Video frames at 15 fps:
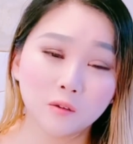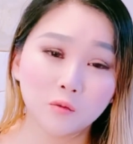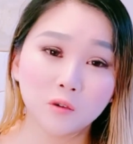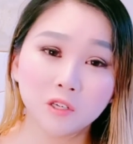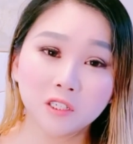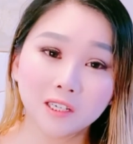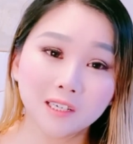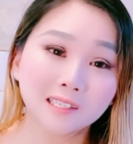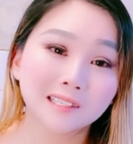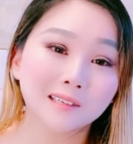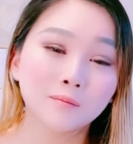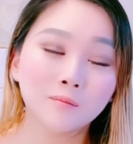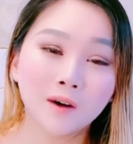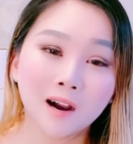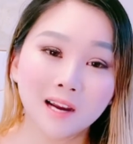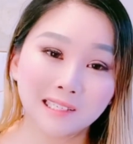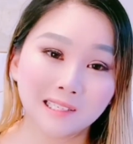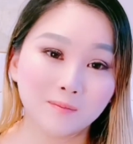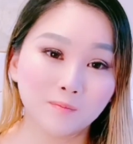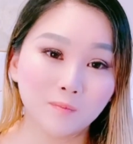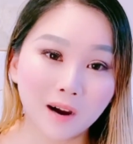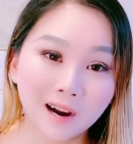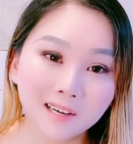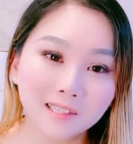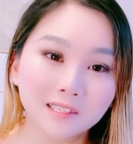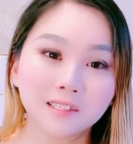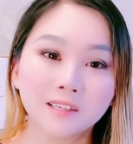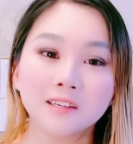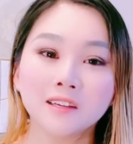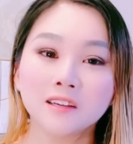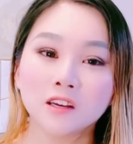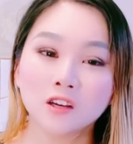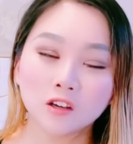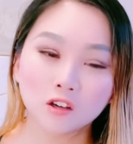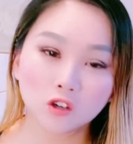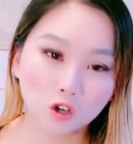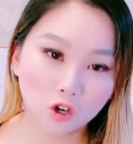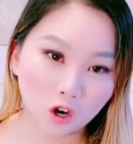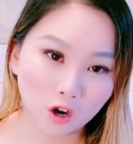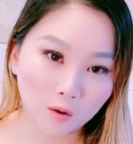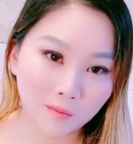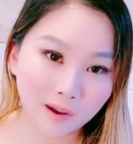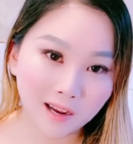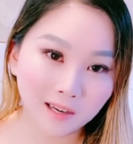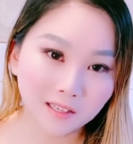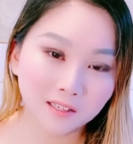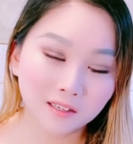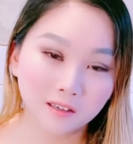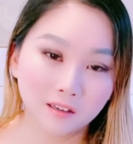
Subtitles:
which is my spicy gourmet